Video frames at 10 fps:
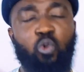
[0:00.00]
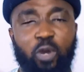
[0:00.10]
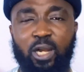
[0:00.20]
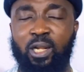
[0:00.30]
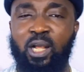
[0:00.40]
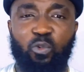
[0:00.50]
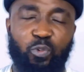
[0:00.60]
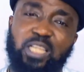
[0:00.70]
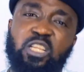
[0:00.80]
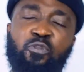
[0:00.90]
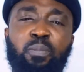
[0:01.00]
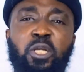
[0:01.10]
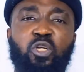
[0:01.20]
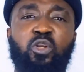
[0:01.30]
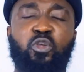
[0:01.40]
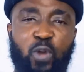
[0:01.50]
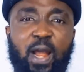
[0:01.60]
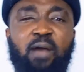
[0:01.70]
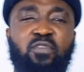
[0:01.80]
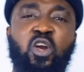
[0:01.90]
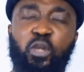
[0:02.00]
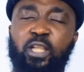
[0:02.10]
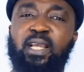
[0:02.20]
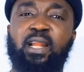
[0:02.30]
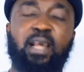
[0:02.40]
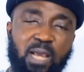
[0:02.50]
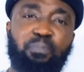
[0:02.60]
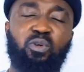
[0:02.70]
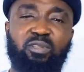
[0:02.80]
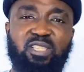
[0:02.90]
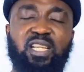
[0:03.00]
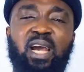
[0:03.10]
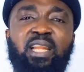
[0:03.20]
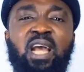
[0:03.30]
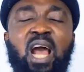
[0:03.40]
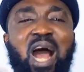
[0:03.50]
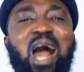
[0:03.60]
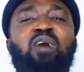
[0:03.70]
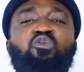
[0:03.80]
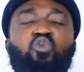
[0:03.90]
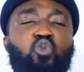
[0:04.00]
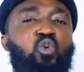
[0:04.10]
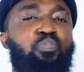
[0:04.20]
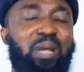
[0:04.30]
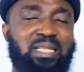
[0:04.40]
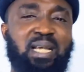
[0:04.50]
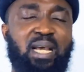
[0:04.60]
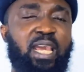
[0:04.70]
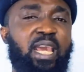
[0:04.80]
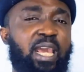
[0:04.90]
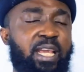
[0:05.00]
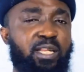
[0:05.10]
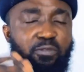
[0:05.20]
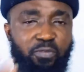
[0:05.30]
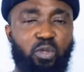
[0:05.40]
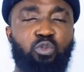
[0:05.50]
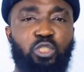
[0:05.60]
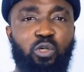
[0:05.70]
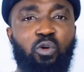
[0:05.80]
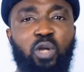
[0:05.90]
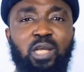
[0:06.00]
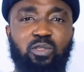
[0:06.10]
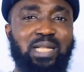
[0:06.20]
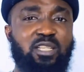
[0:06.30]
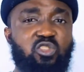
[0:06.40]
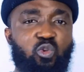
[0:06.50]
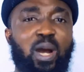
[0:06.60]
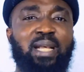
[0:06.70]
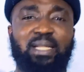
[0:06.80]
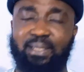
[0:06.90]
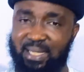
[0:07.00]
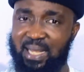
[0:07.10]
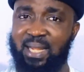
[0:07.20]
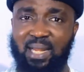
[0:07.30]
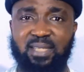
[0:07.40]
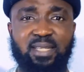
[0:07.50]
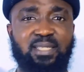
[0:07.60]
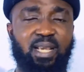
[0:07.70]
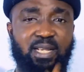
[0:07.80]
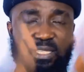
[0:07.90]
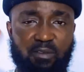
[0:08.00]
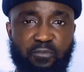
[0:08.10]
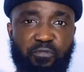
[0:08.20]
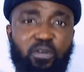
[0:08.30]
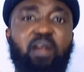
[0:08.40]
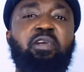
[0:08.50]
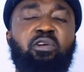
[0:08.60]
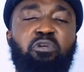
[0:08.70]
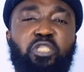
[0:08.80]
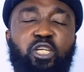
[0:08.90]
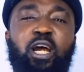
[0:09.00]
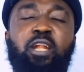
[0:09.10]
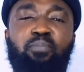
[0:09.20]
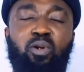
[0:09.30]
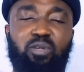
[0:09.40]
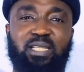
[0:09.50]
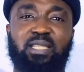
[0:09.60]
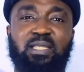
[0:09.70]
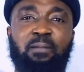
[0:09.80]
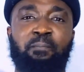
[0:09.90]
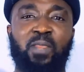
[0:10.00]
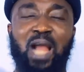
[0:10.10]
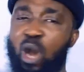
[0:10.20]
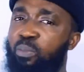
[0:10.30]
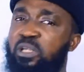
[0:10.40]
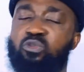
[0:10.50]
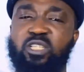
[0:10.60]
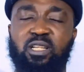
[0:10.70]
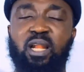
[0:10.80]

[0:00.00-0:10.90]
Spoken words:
well. With this information you have, it can help you decide how to do better in the future. So that is why data analysis is very crucial and important. I hope this was